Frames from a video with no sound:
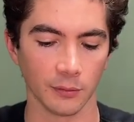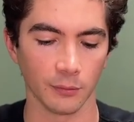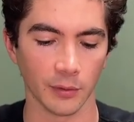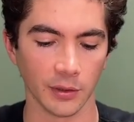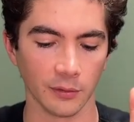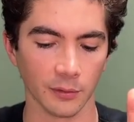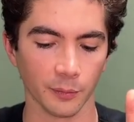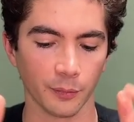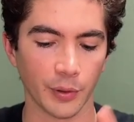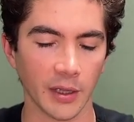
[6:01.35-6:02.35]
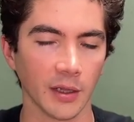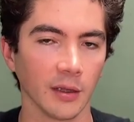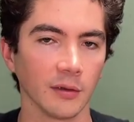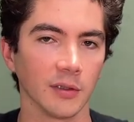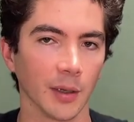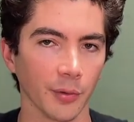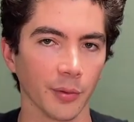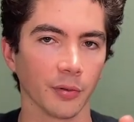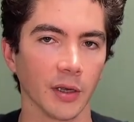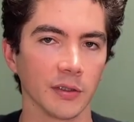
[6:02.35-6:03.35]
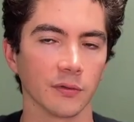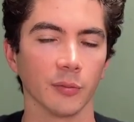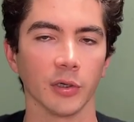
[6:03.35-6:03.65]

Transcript: when you're paying double the price for a